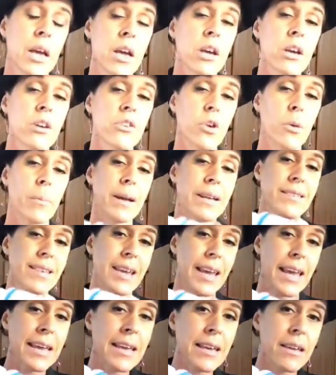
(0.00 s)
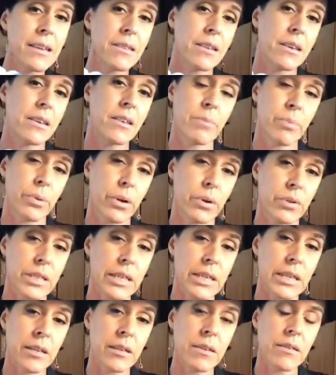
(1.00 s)
So by taking these
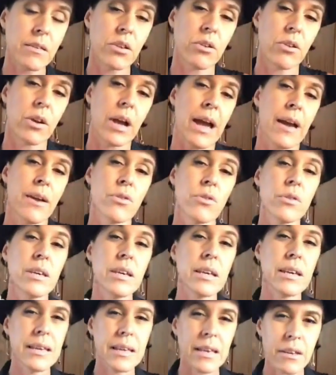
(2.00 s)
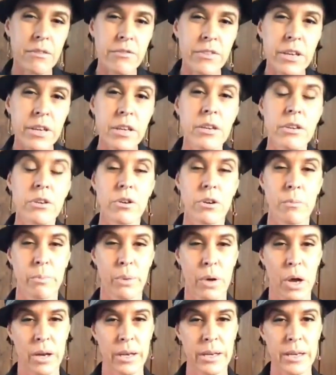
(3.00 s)
proteins, you're actually giving your
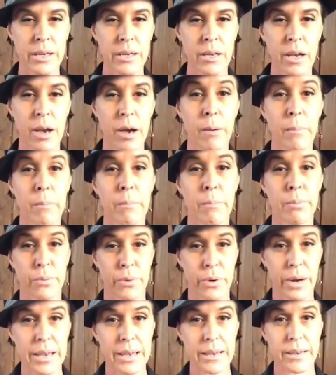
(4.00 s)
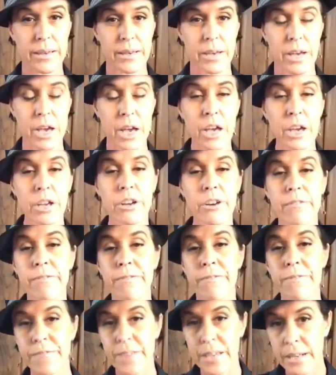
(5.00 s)
body a break. You're
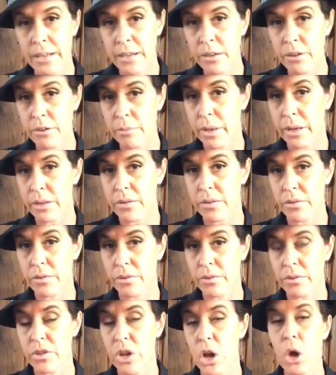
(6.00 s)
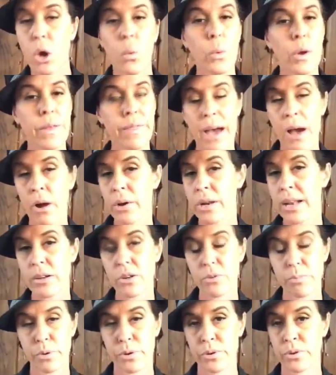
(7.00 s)
feeding your muscles without it
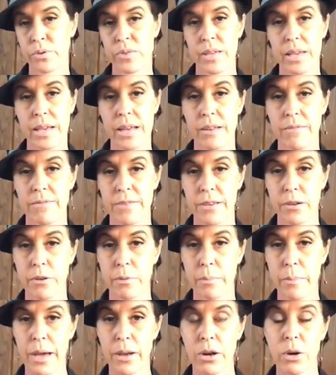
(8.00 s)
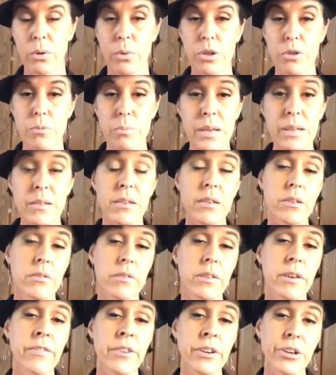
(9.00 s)
producing any fecal matter, which means that your
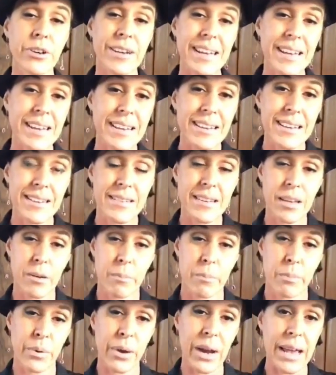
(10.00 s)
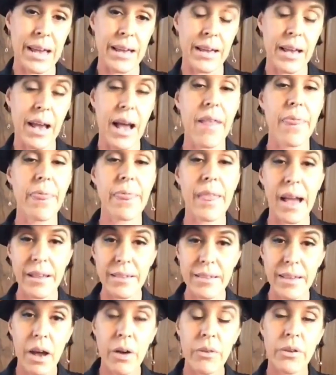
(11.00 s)
liver and your kidneys get a break. And
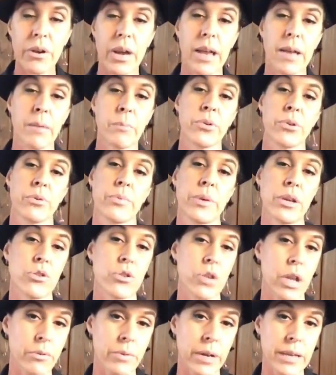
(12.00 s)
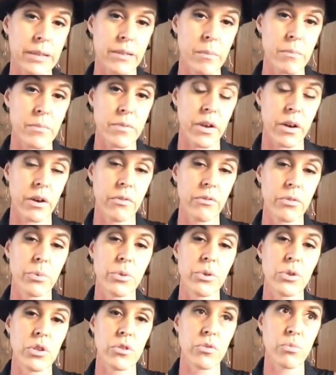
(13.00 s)
that's how they're able to regenerate themselves,
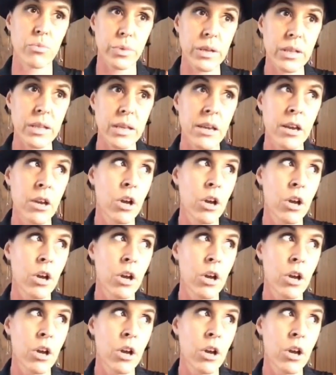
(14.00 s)
which is really